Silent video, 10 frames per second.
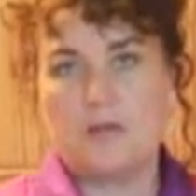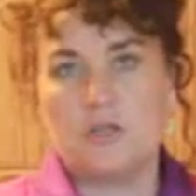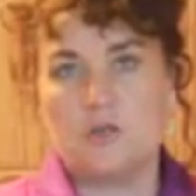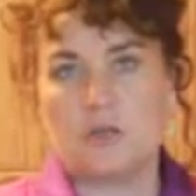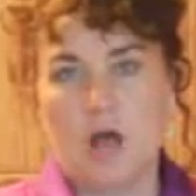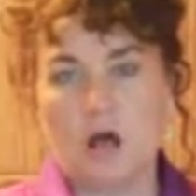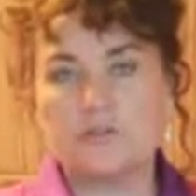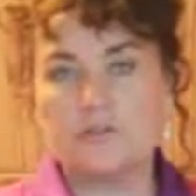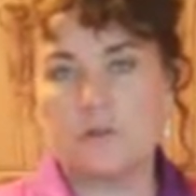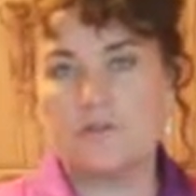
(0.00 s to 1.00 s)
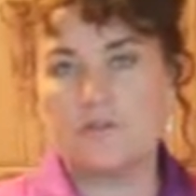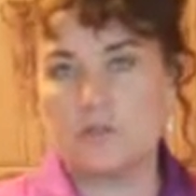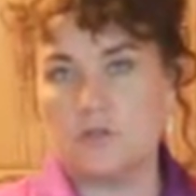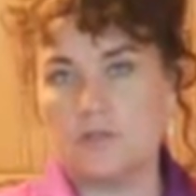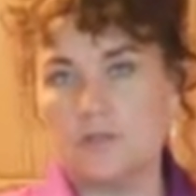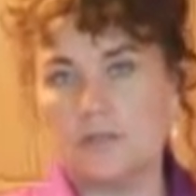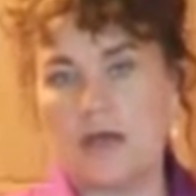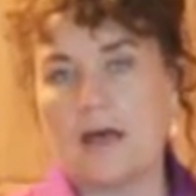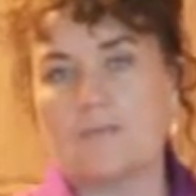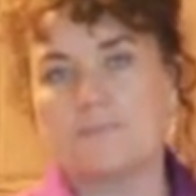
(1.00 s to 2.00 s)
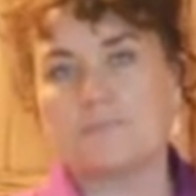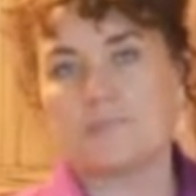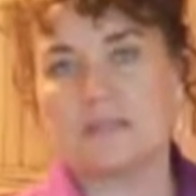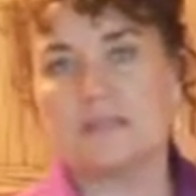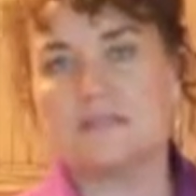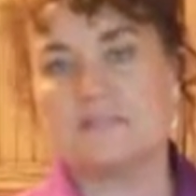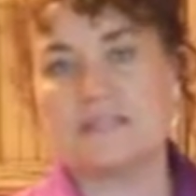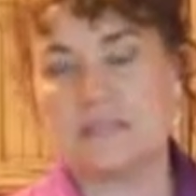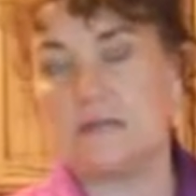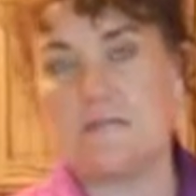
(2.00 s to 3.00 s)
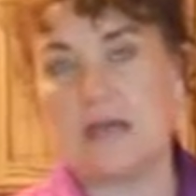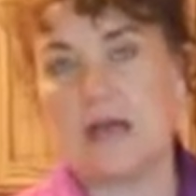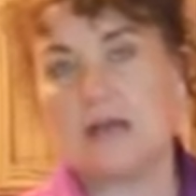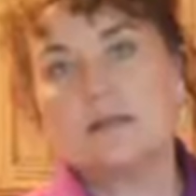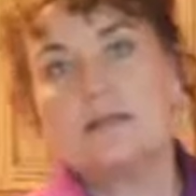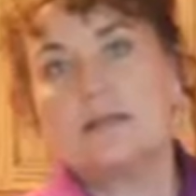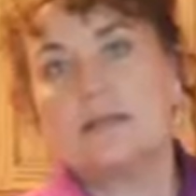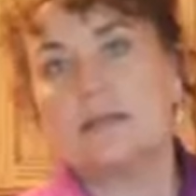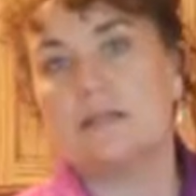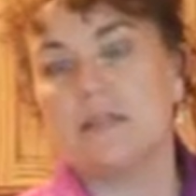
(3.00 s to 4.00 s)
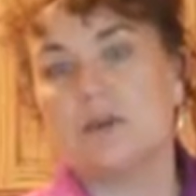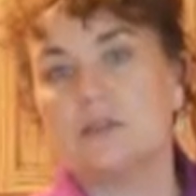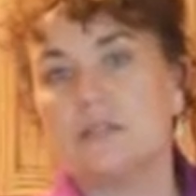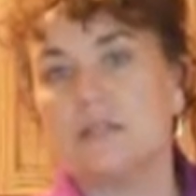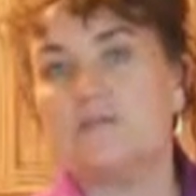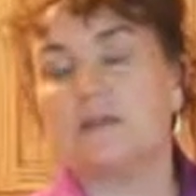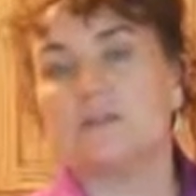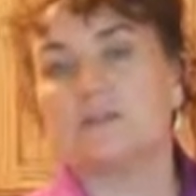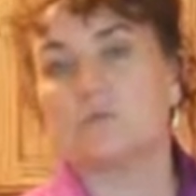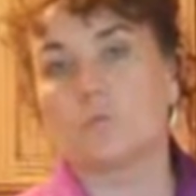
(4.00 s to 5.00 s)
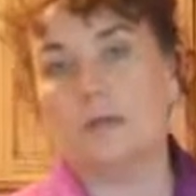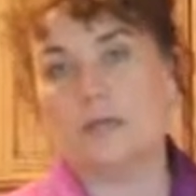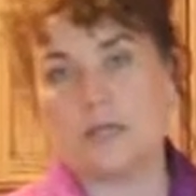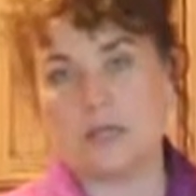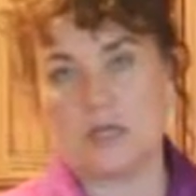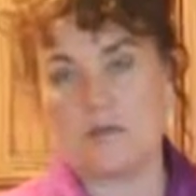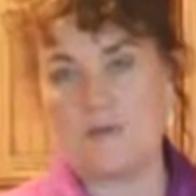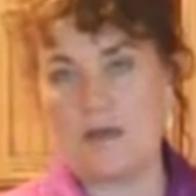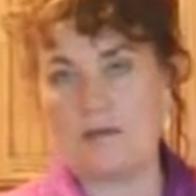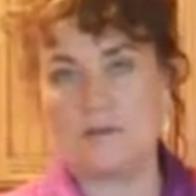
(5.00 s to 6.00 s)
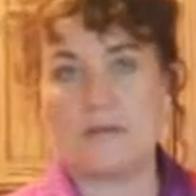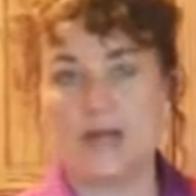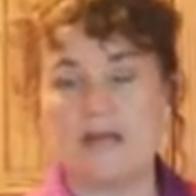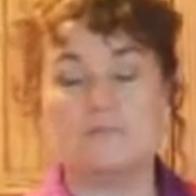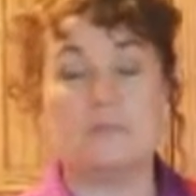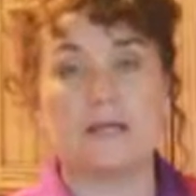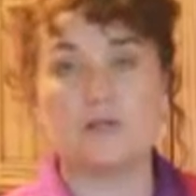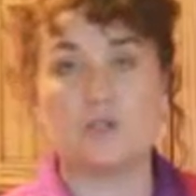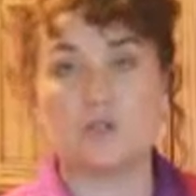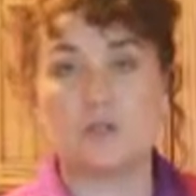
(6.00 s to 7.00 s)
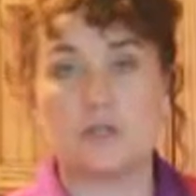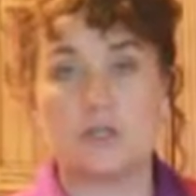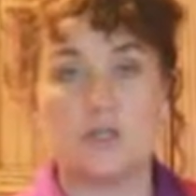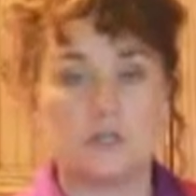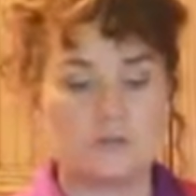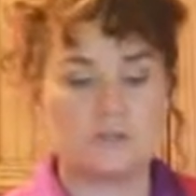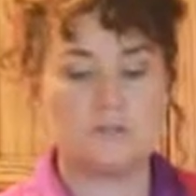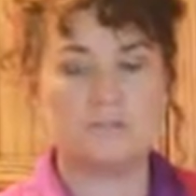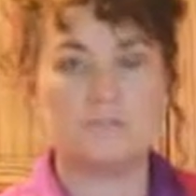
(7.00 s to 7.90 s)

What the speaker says: You could also even use some stevia in there. Stevia is really good if you have any kind of blood sugar issues.